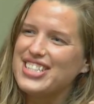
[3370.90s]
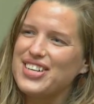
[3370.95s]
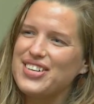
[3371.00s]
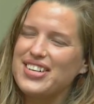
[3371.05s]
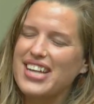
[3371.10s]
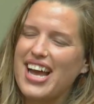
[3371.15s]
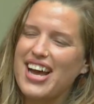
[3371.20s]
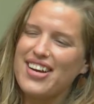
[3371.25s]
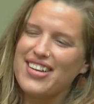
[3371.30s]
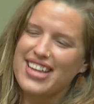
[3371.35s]

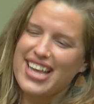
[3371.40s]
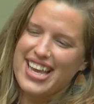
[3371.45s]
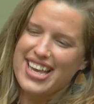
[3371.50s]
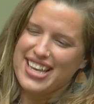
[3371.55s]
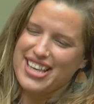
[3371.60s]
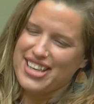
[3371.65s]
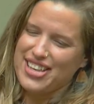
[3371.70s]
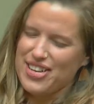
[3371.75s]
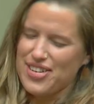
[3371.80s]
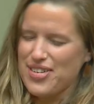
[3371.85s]
so now
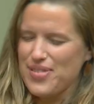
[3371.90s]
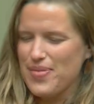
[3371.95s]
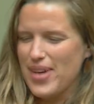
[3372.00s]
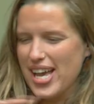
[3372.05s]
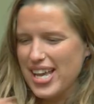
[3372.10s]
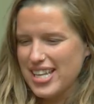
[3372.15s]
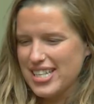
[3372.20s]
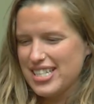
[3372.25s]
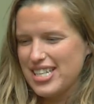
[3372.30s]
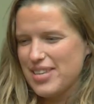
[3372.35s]
like going
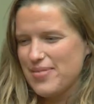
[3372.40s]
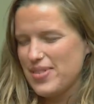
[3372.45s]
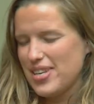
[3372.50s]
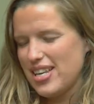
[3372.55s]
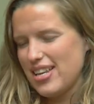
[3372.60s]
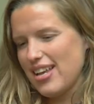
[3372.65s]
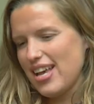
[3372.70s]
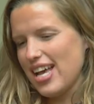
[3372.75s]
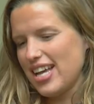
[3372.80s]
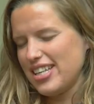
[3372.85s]
back
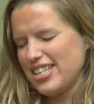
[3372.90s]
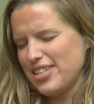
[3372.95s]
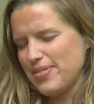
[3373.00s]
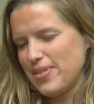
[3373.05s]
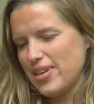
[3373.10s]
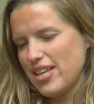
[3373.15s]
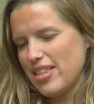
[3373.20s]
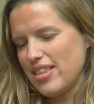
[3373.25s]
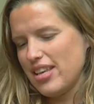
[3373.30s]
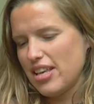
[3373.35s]
into
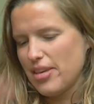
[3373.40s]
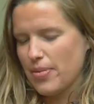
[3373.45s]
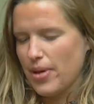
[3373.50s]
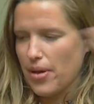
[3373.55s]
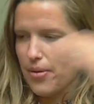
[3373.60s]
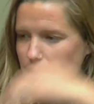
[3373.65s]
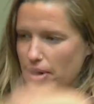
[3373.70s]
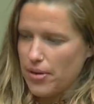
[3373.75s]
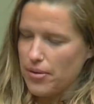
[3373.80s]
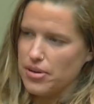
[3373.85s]
academia and thinking
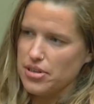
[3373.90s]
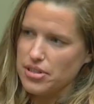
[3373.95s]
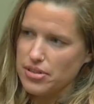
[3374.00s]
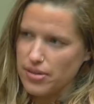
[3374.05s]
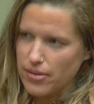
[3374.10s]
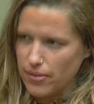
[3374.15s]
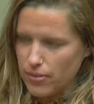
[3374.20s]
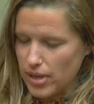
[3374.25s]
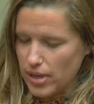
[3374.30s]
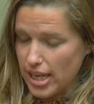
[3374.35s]
about what I want to
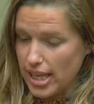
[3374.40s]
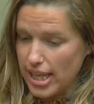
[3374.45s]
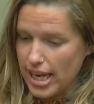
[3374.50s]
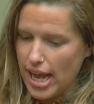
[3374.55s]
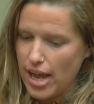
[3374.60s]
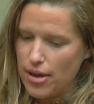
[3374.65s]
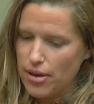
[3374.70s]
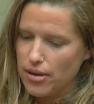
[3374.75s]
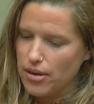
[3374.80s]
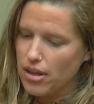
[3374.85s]
do when I get
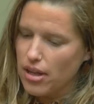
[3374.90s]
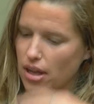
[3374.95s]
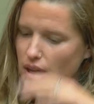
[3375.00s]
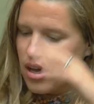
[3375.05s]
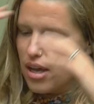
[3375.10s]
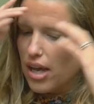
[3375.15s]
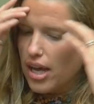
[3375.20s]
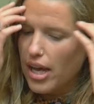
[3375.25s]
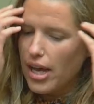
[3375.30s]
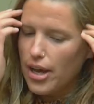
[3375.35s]
out,
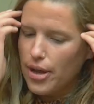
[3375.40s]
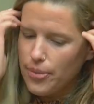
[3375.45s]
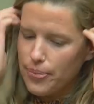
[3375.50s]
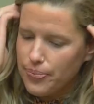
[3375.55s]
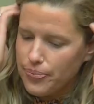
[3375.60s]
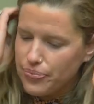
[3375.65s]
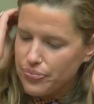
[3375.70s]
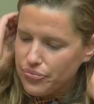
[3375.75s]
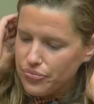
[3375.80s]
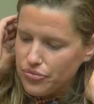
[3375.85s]

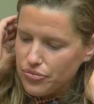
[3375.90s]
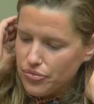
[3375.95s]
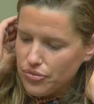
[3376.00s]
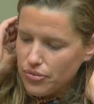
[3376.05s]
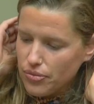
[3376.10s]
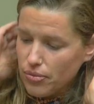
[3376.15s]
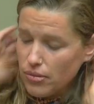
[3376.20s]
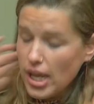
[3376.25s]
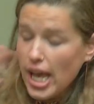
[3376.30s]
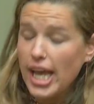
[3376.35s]
um,
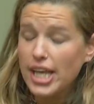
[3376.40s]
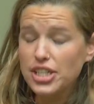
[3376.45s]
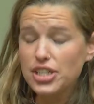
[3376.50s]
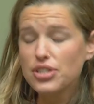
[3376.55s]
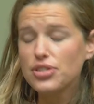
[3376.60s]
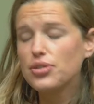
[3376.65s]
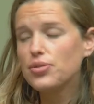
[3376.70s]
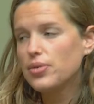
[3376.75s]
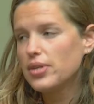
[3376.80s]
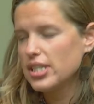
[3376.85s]
I
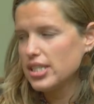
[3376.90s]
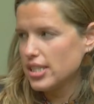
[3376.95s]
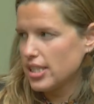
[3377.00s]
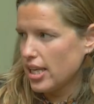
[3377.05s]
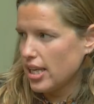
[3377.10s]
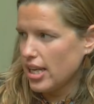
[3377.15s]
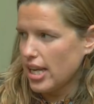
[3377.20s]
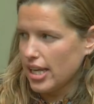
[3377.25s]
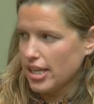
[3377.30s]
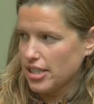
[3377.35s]
actually do want to
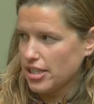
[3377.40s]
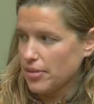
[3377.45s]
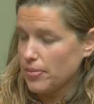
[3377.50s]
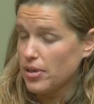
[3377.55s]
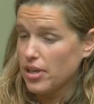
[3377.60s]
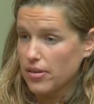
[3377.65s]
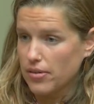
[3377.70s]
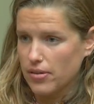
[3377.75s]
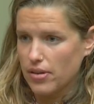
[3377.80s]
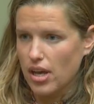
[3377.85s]
stay in
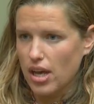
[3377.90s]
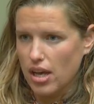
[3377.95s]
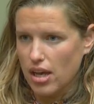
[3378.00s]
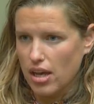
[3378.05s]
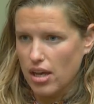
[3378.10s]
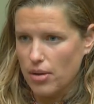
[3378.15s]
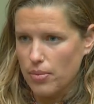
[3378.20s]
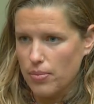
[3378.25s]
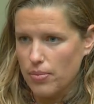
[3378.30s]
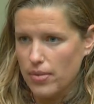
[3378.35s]
academia
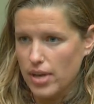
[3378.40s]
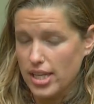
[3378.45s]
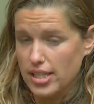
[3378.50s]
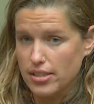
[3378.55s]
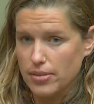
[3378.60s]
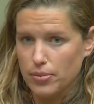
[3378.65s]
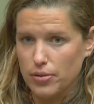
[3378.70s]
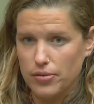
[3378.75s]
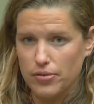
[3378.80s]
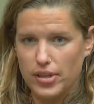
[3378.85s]
um, as
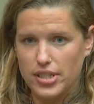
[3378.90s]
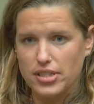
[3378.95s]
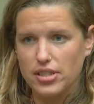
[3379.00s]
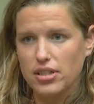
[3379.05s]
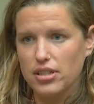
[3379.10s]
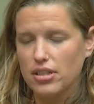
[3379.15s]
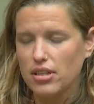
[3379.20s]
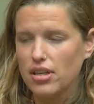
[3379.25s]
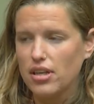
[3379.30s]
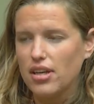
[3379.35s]
a
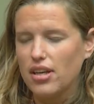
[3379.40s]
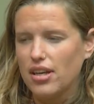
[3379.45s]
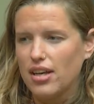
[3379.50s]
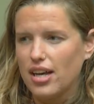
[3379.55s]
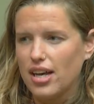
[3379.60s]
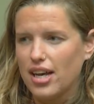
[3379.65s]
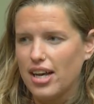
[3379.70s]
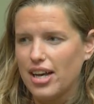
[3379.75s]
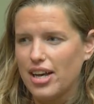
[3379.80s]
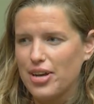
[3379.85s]
professor.
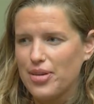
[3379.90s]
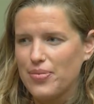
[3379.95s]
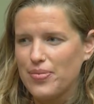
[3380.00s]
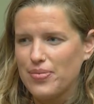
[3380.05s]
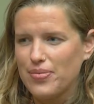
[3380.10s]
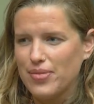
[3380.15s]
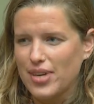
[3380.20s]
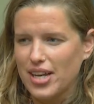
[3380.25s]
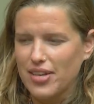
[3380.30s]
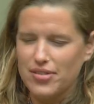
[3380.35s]
Um,
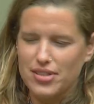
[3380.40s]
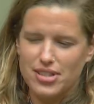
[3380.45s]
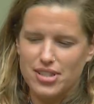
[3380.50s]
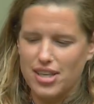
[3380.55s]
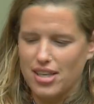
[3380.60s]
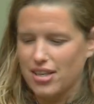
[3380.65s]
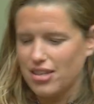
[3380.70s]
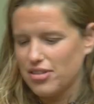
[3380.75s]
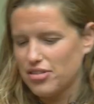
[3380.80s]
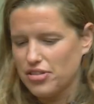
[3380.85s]
I have this
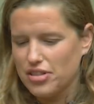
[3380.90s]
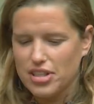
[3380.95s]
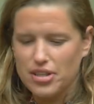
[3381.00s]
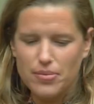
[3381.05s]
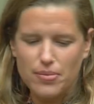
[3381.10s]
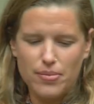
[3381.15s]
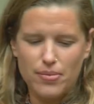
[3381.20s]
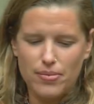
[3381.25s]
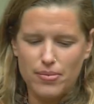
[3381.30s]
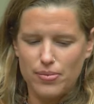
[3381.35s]
like
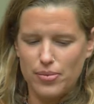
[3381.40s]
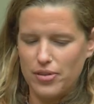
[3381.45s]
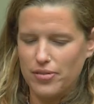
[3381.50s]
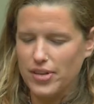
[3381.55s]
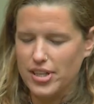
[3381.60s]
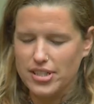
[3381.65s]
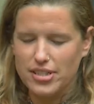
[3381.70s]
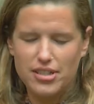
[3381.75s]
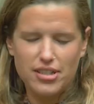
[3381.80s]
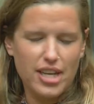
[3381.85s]
dream
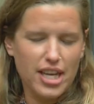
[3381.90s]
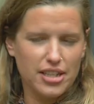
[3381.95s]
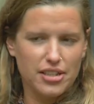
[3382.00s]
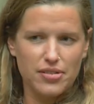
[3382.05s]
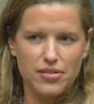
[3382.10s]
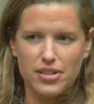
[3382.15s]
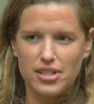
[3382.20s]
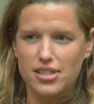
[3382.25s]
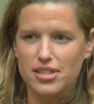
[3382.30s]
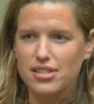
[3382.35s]
professor
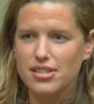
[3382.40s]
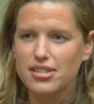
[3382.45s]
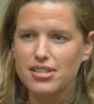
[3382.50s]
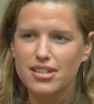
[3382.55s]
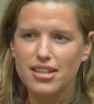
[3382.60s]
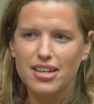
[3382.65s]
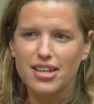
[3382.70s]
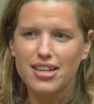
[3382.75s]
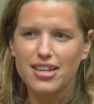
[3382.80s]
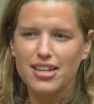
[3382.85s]
activist
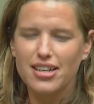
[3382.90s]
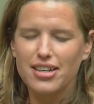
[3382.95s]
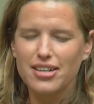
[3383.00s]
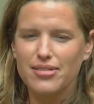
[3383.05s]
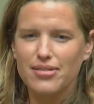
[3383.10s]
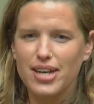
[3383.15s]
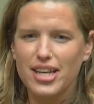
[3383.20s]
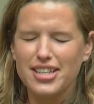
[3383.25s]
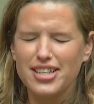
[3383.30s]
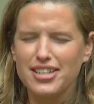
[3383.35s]
uh,
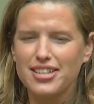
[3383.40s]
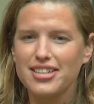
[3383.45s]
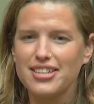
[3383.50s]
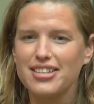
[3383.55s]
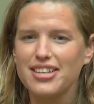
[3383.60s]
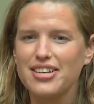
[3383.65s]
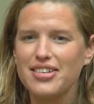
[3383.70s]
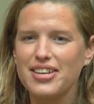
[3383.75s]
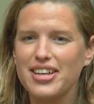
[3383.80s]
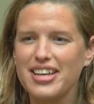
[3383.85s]
ideal
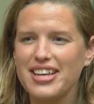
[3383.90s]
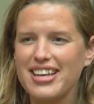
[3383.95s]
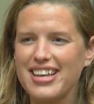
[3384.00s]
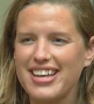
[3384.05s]
going,